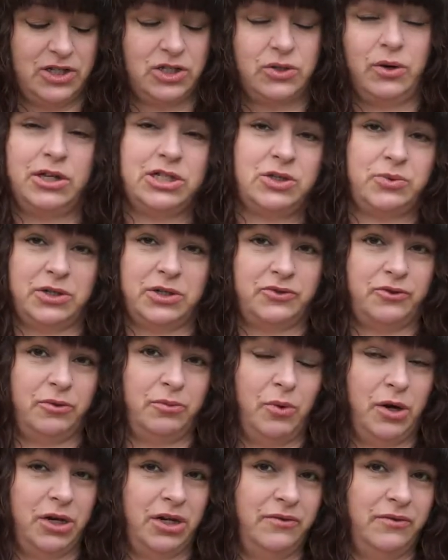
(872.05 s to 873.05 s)
So I'll switch
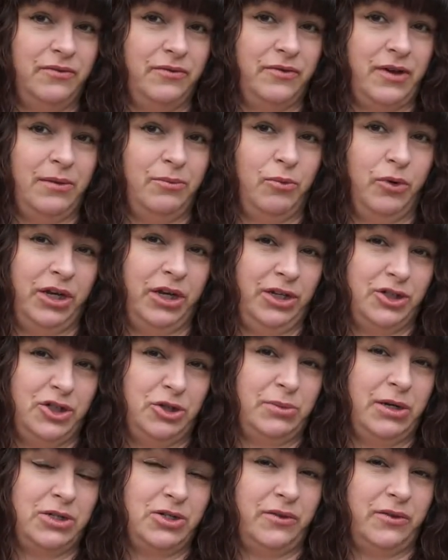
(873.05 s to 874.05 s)
from one if I'm working
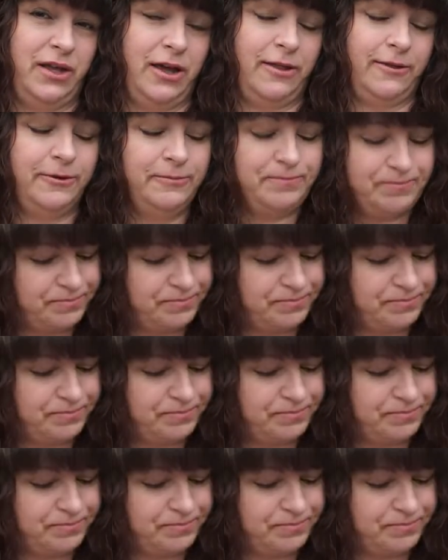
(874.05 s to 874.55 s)
too much on the other.